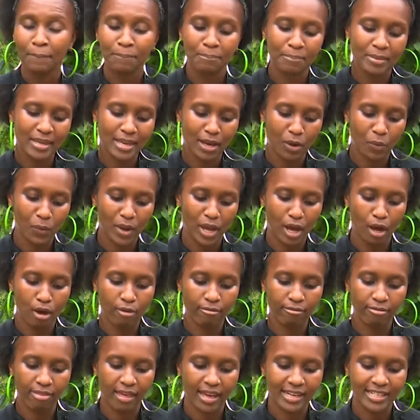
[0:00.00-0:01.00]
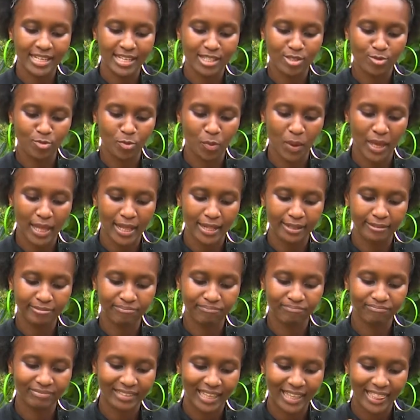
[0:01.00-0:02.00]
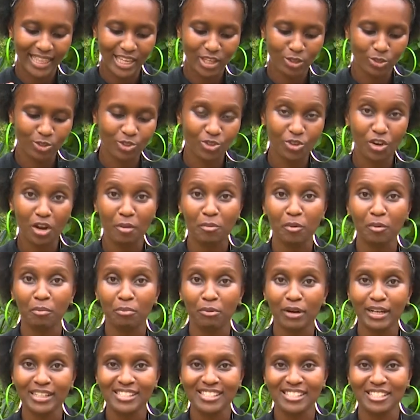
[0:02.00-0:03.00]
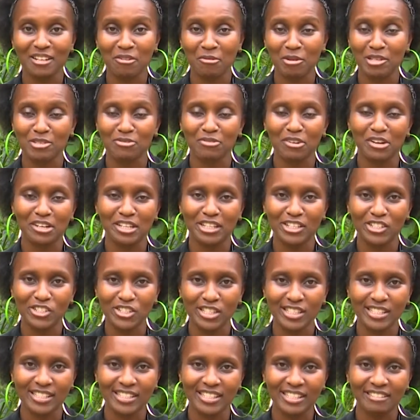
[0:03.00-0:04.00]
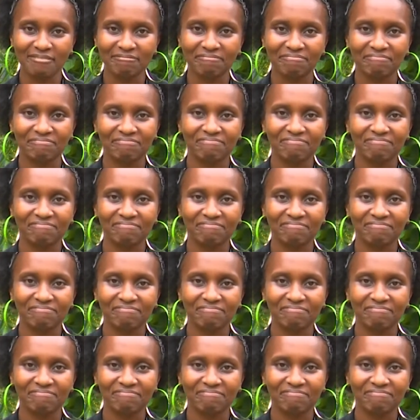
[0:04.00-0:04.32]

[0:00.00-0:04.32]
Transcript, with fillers: be aware of that as well. Thank you, Chirabo Breaks. That was very interesting.